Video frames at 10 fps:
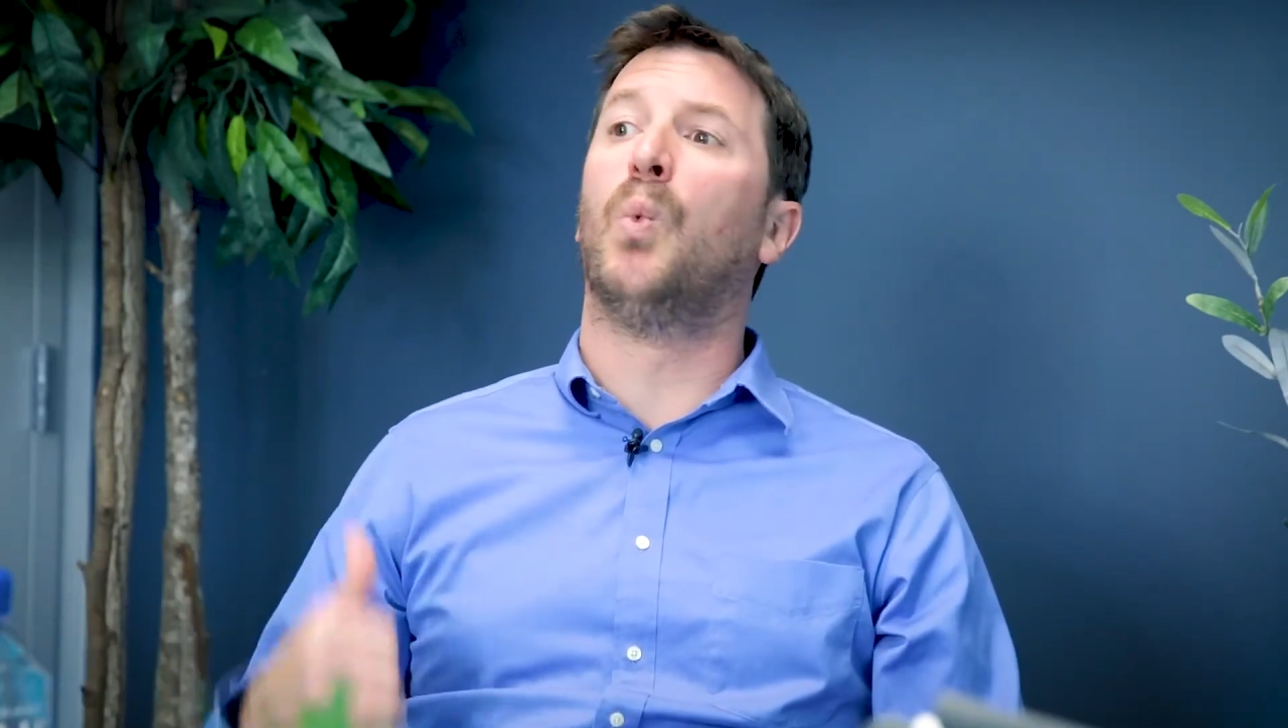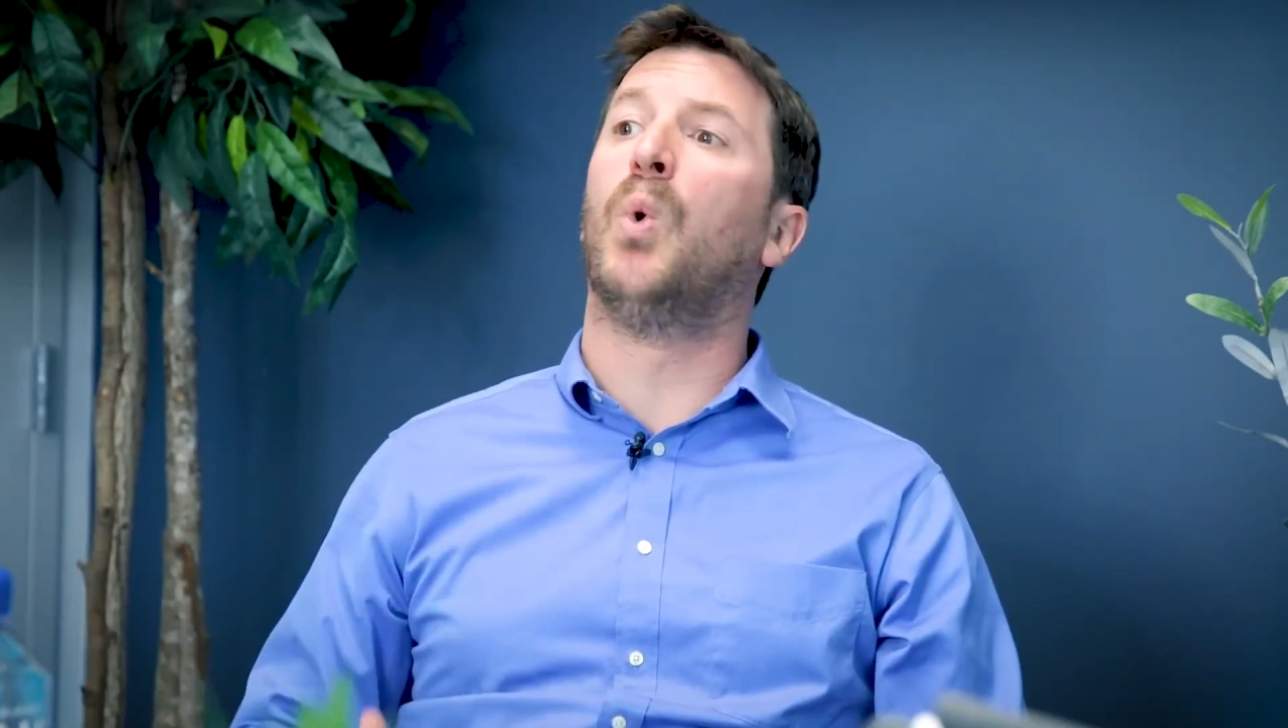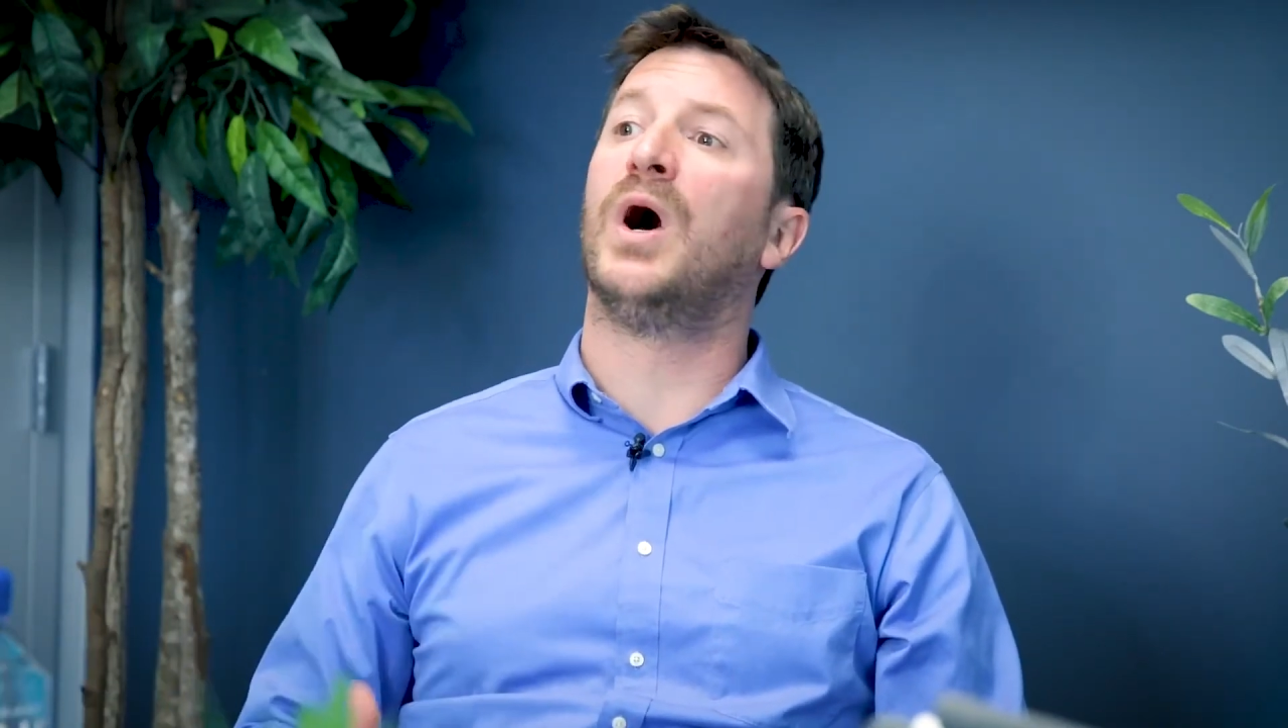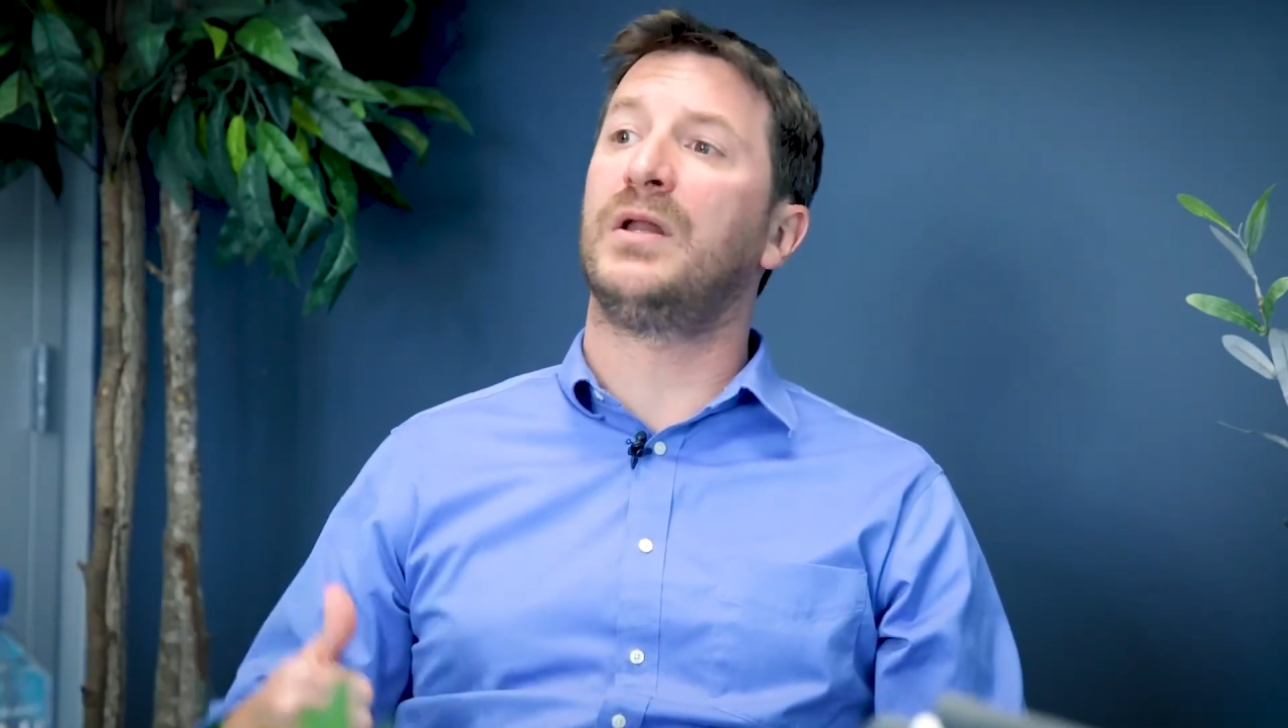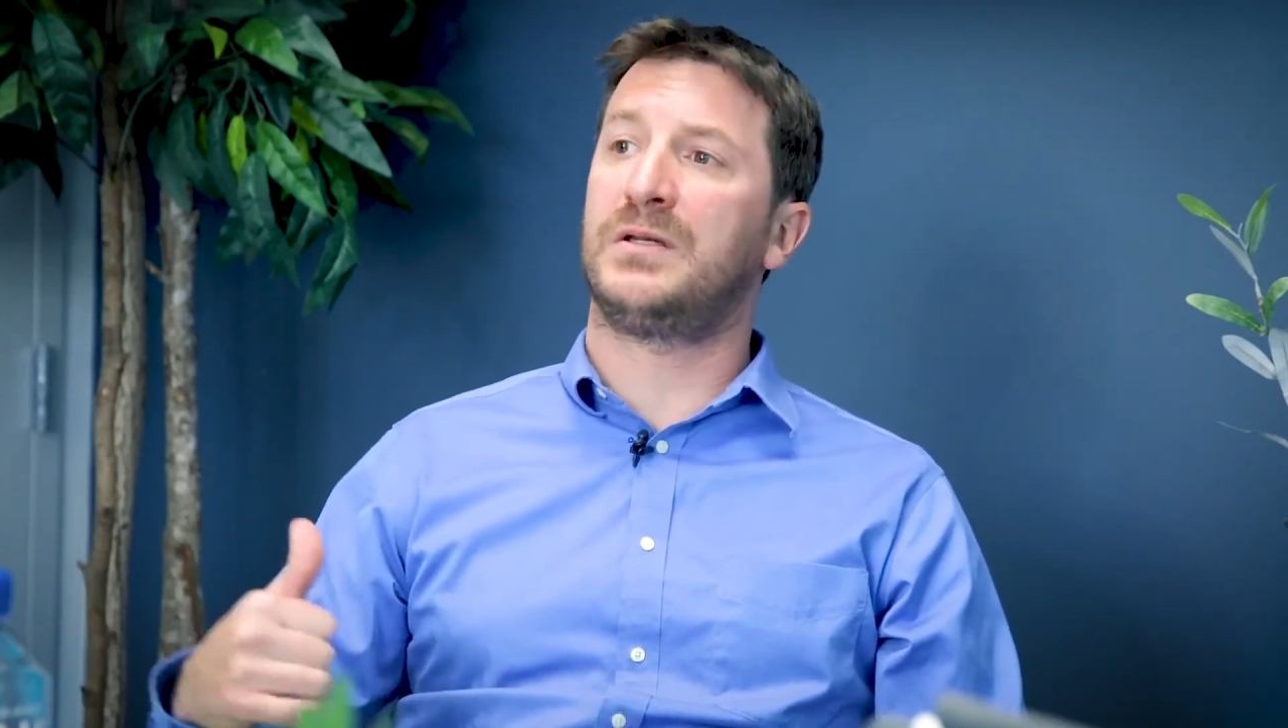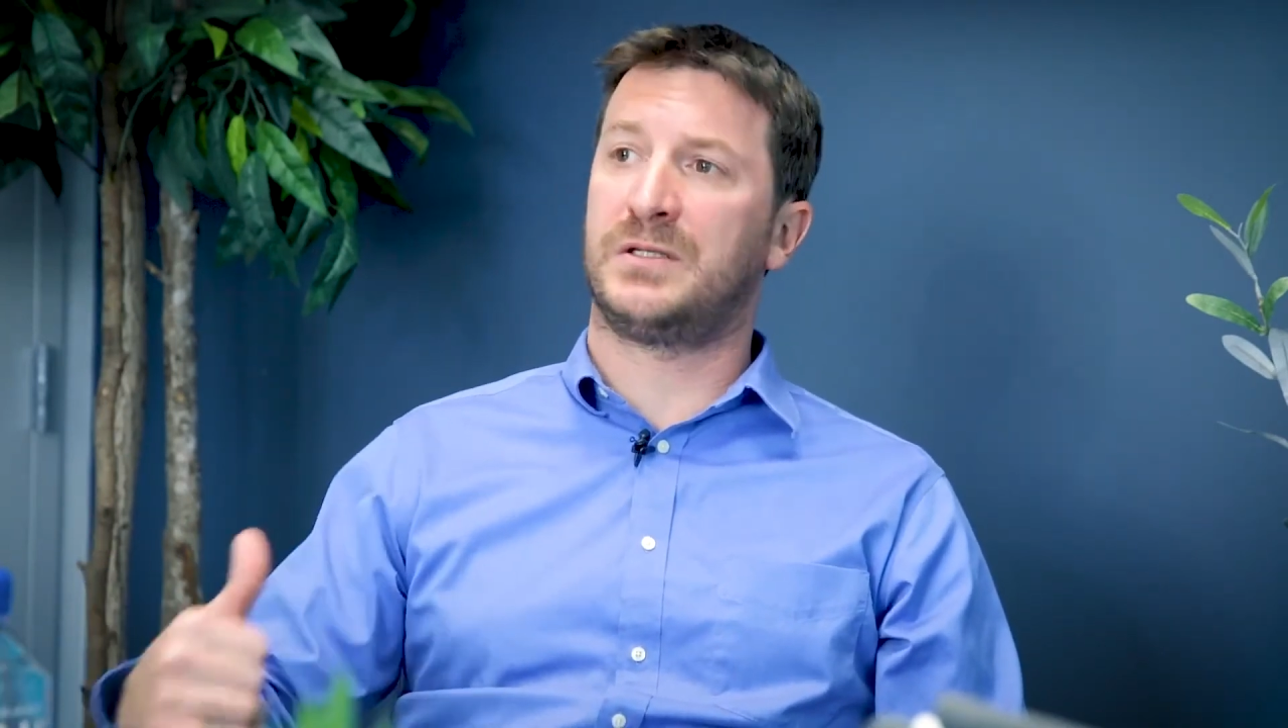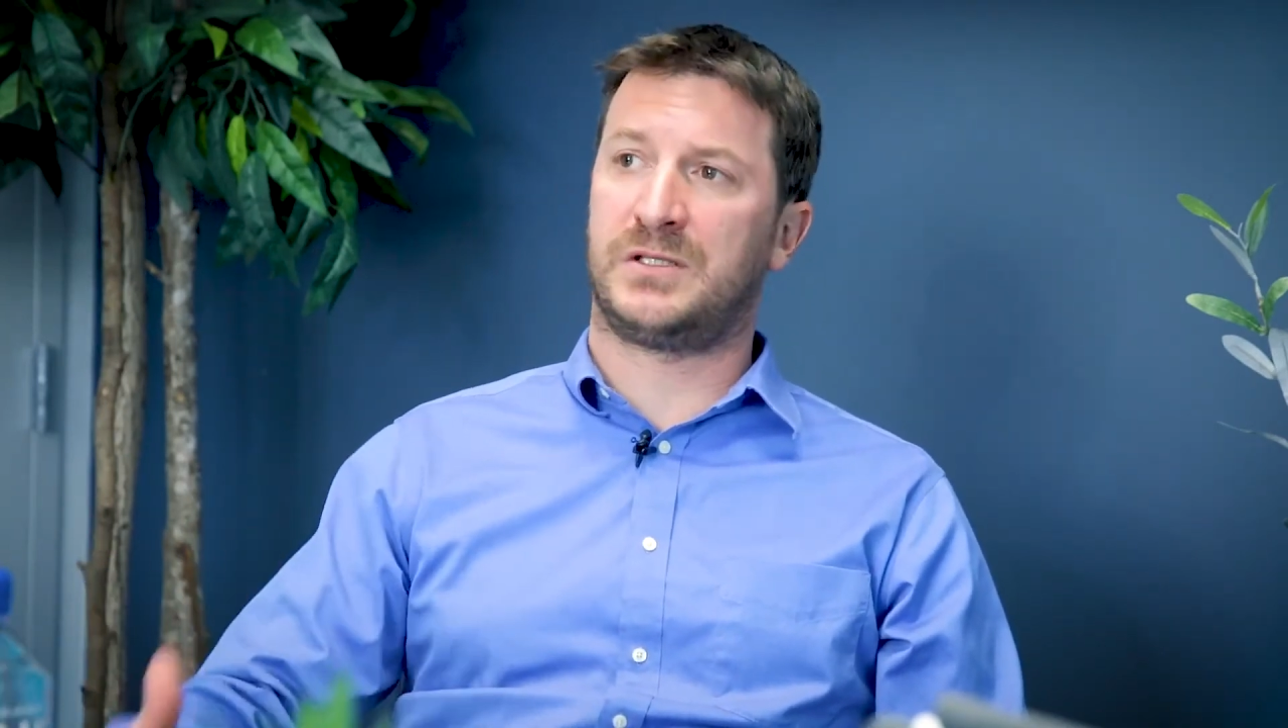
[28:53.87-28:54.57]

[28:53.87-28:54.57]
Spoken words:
want to